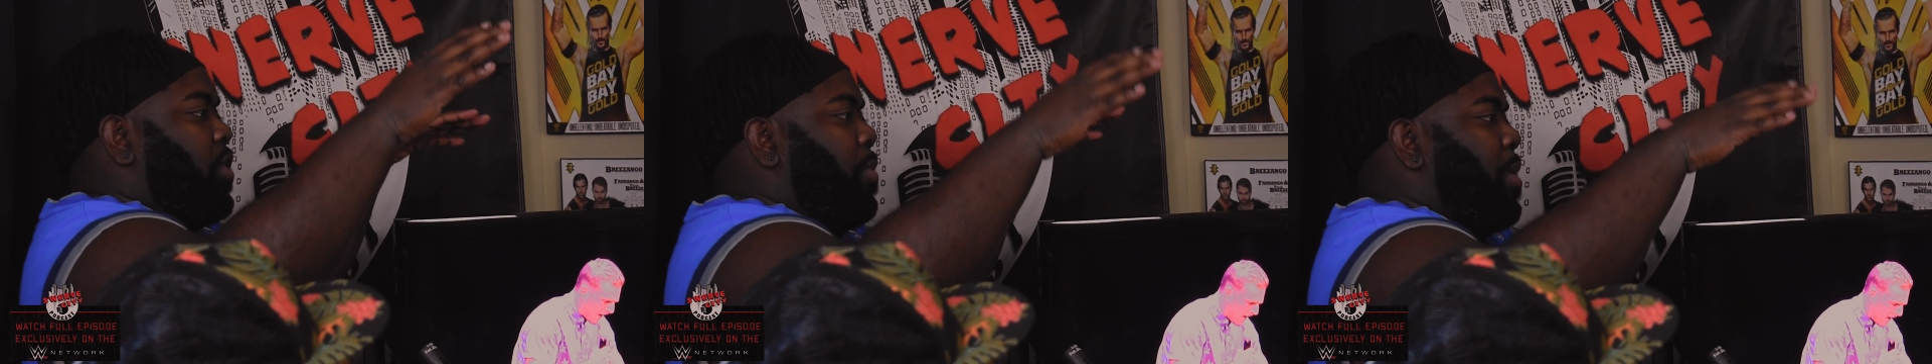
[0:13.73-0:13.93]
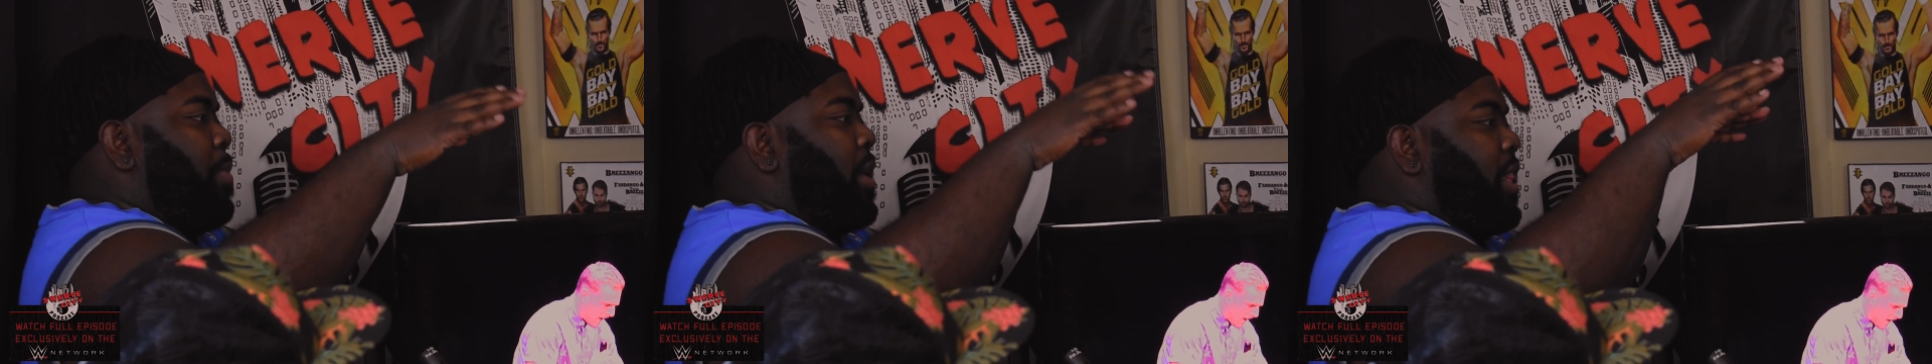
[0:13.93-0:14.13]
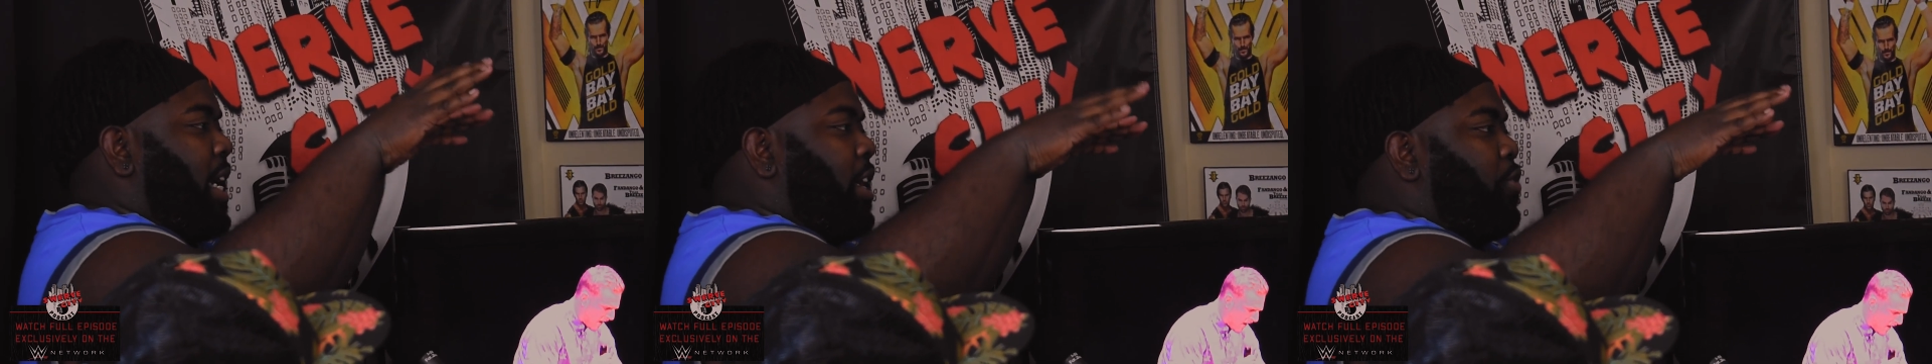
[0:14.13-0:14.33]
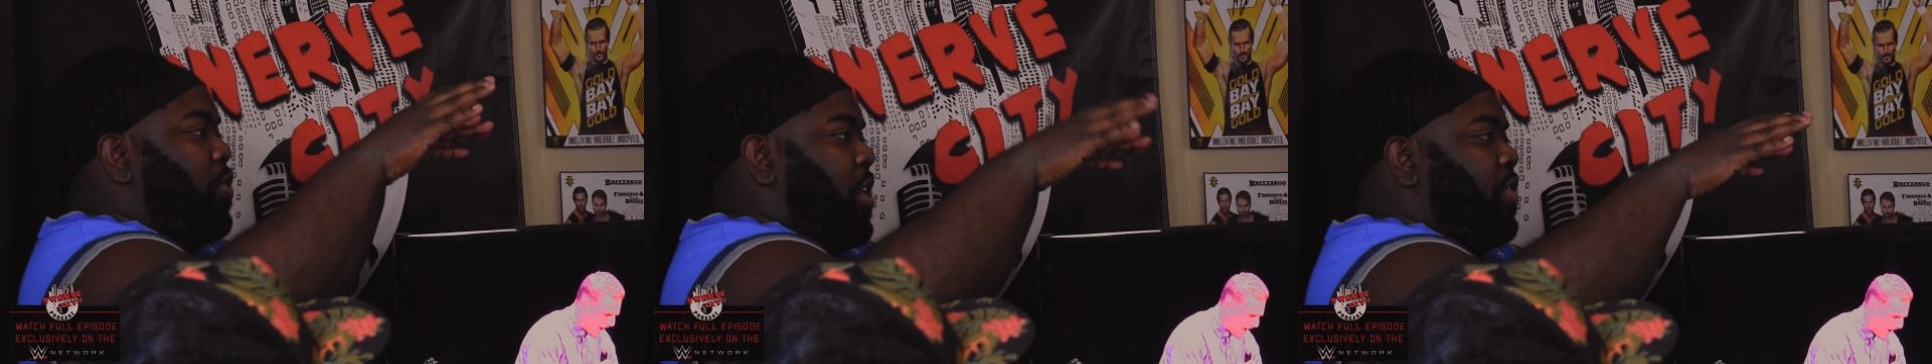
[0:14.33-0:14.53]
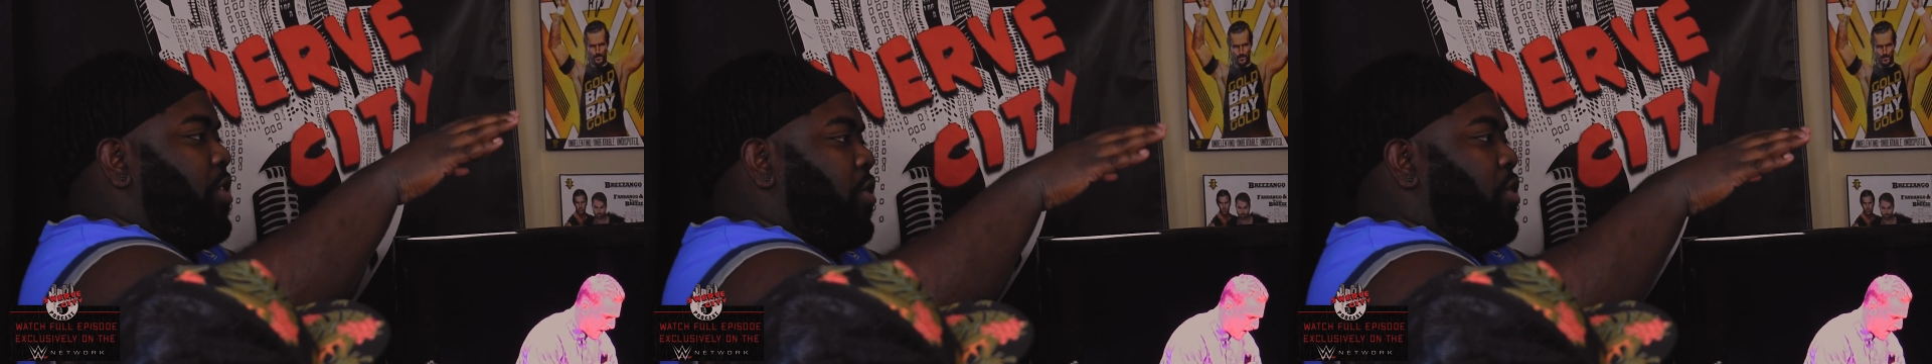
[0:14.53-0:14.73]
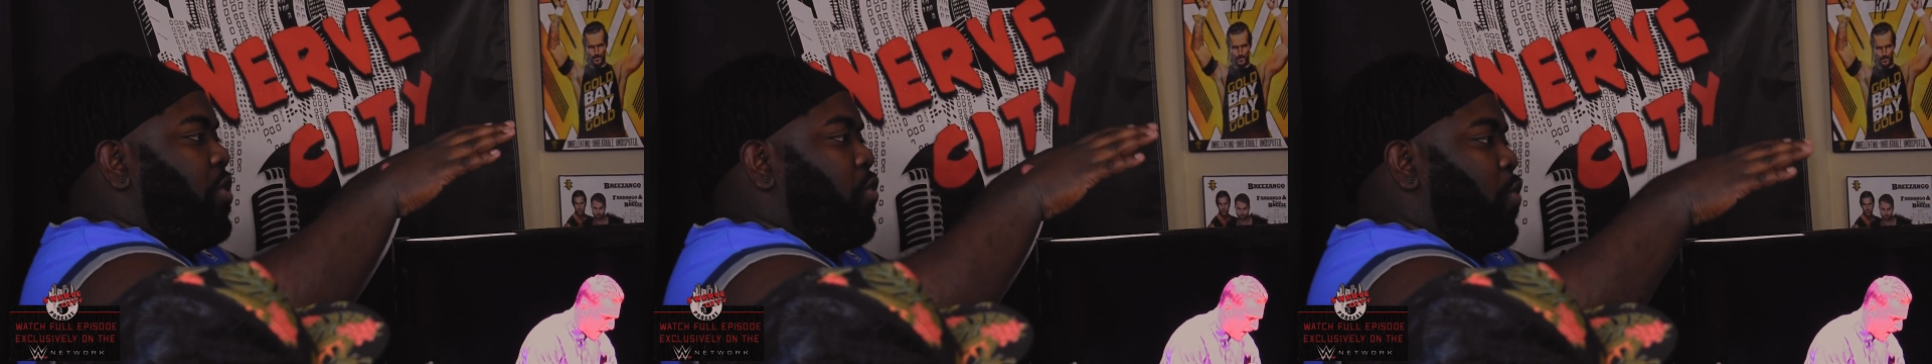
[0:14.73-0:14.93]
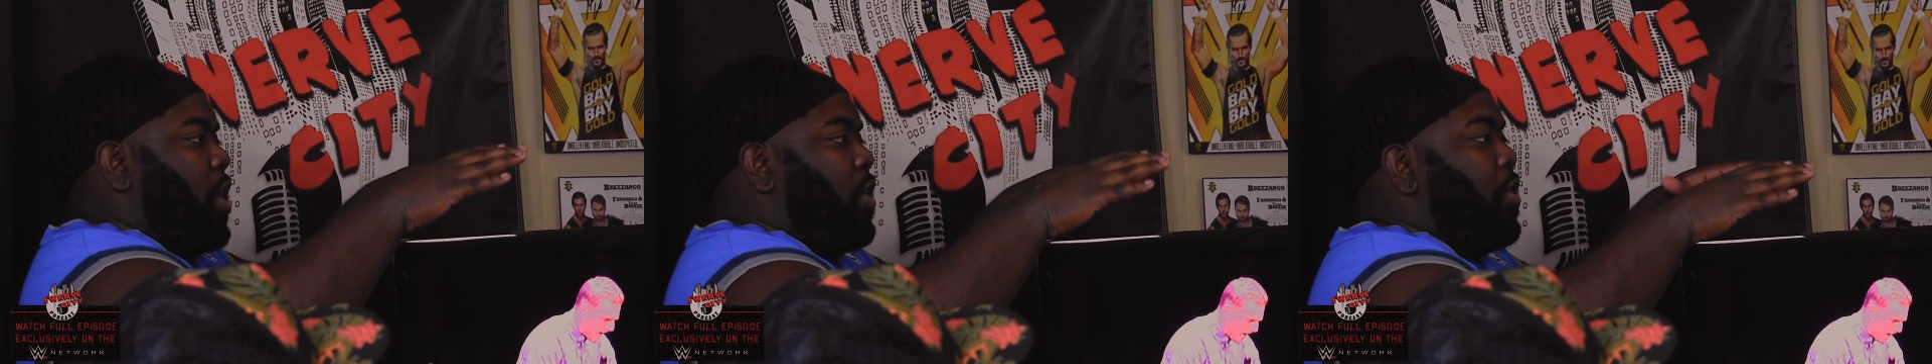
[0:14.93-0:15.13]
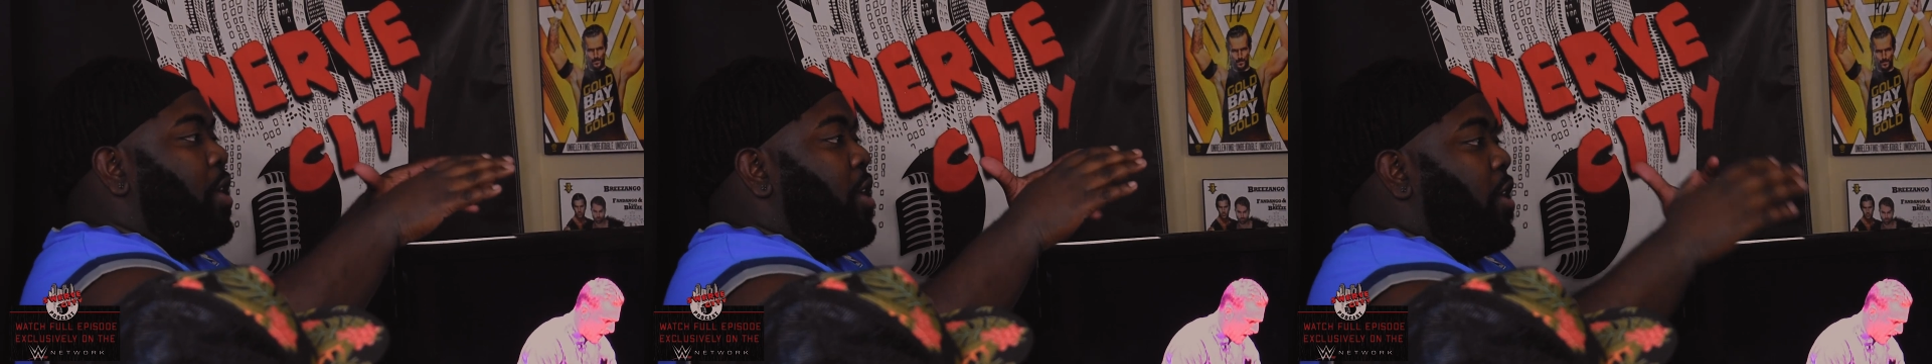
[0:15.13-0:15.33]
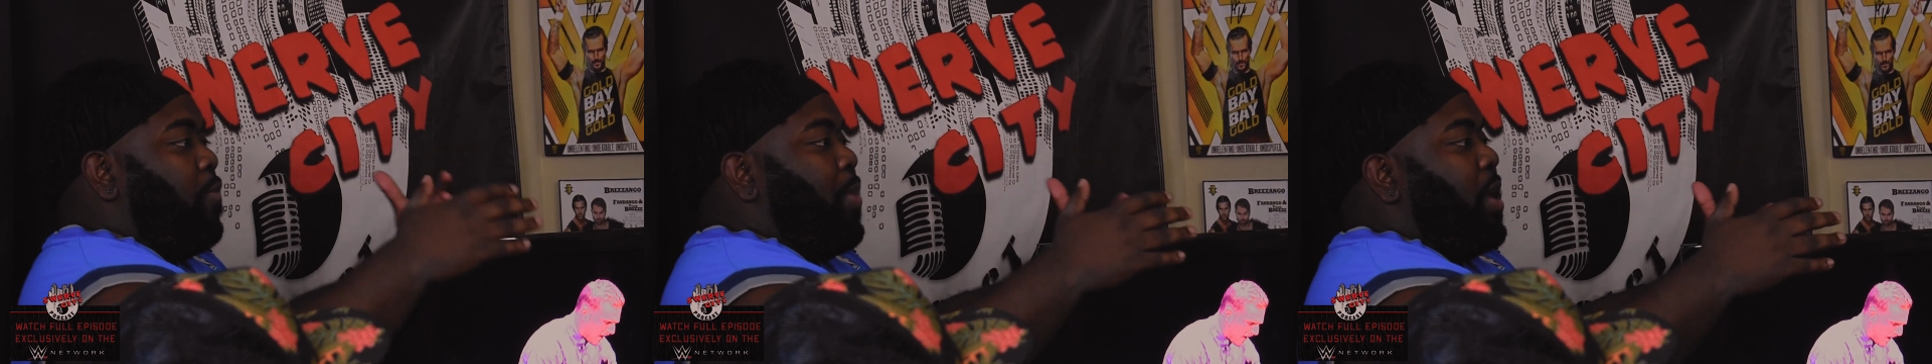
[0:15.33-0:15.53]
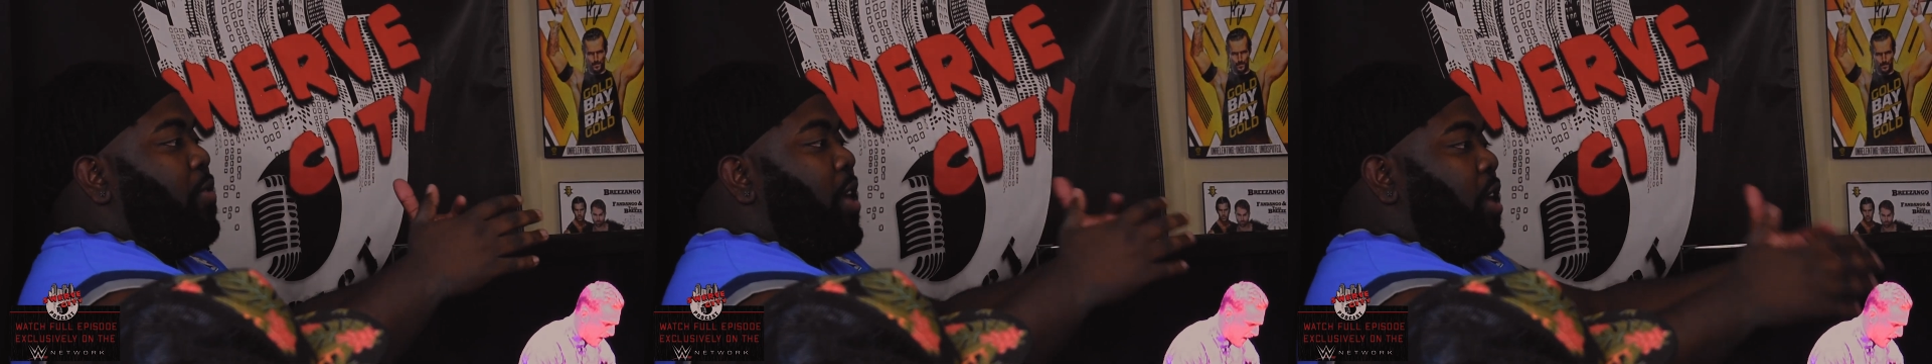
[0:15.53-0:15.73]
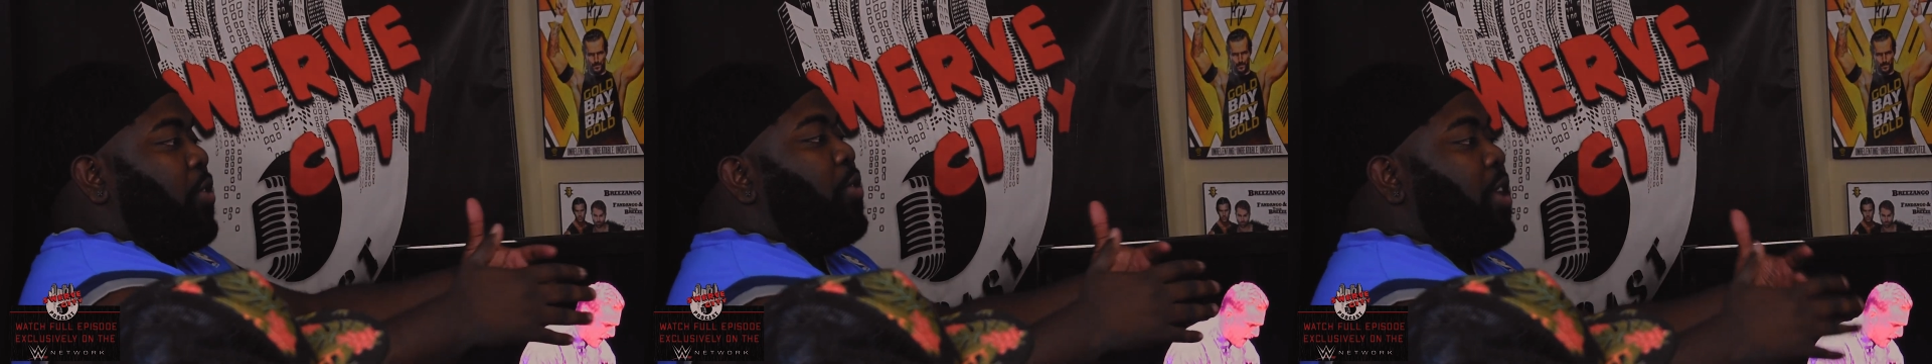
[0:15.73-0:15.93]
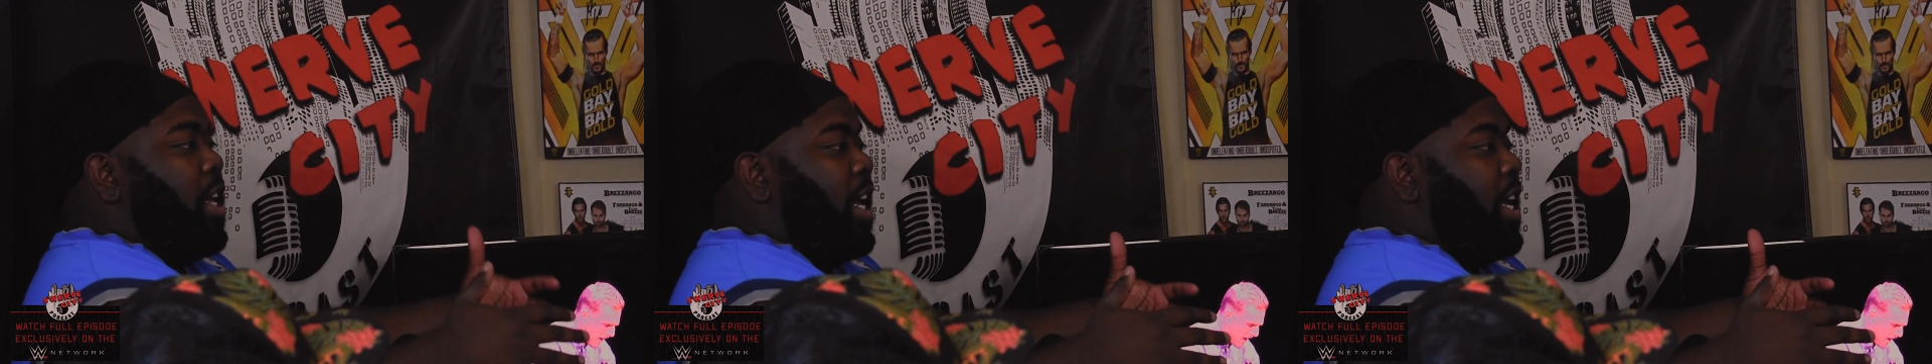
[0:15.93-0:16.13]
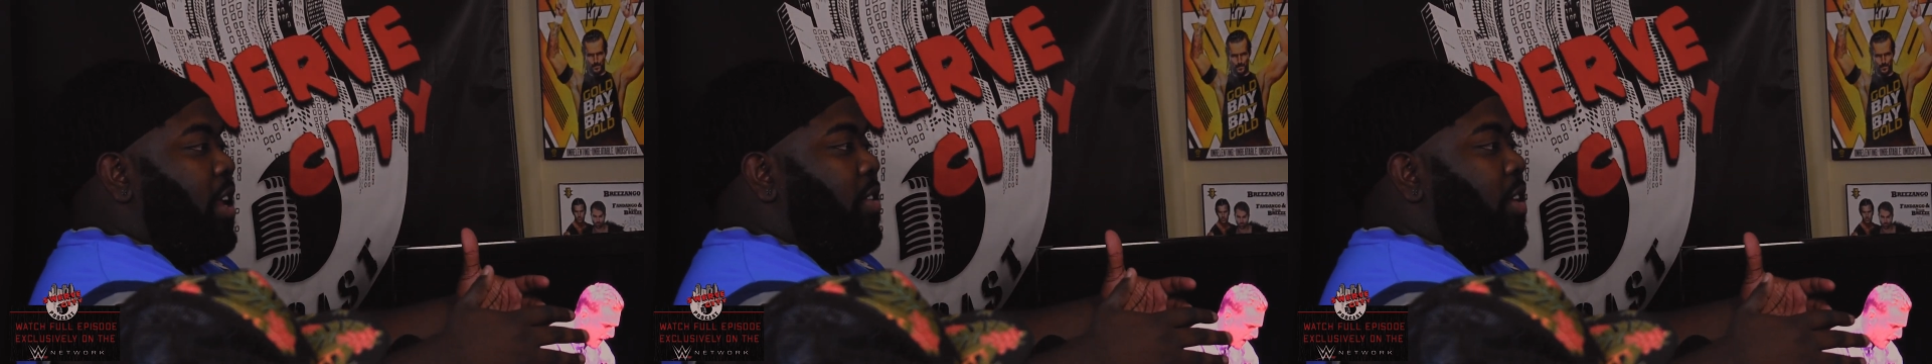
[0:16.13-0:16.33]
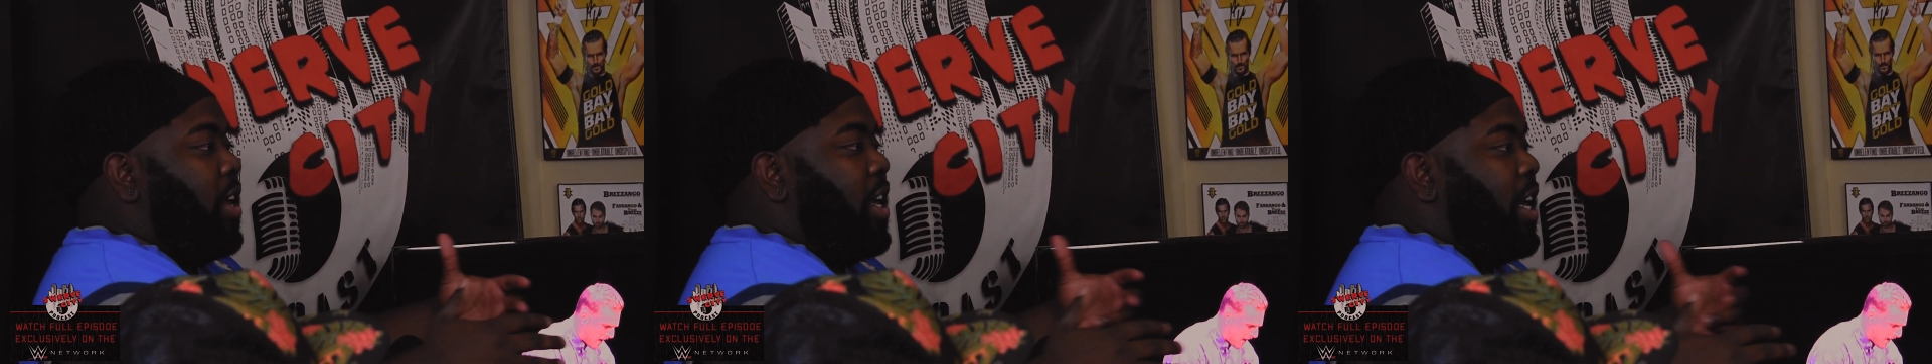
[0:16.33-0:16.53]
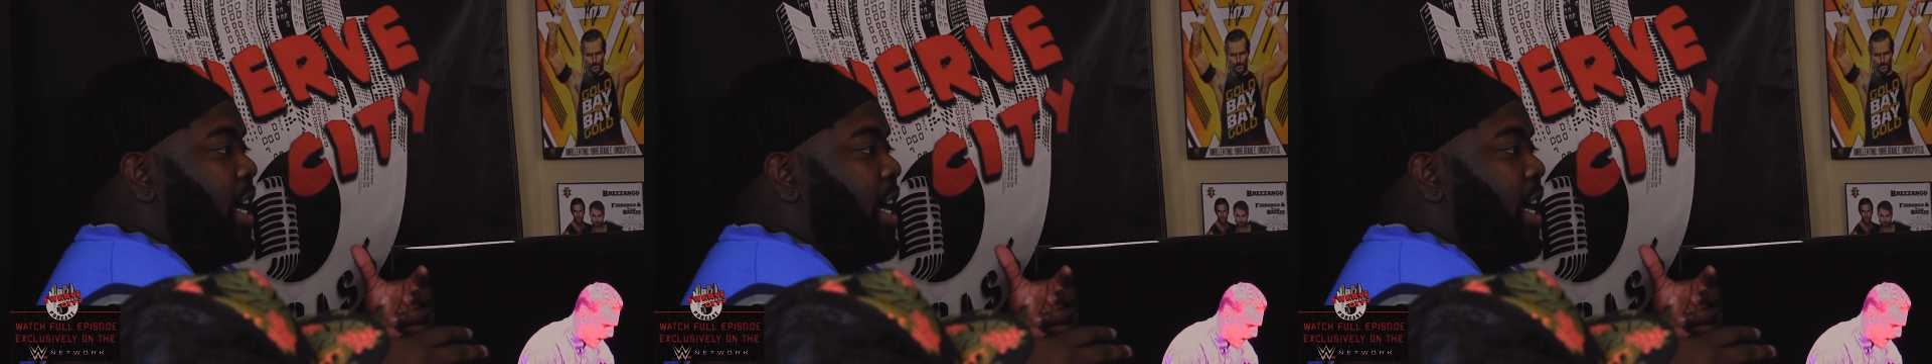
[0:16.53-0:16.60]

Tell me about that transition as well, of being around other kids,